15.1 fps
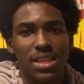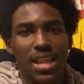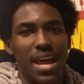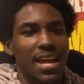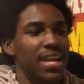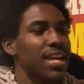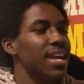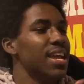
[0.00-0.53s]

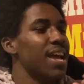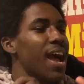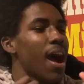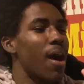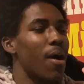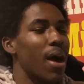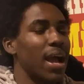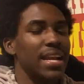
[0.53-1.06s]
Like,
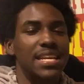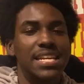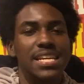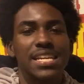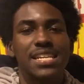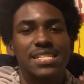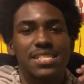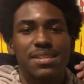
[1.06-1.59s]
I
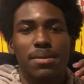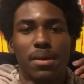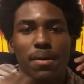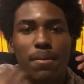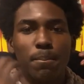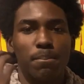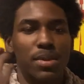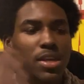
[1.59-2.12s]
need to
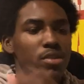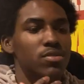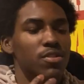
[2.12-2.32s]
build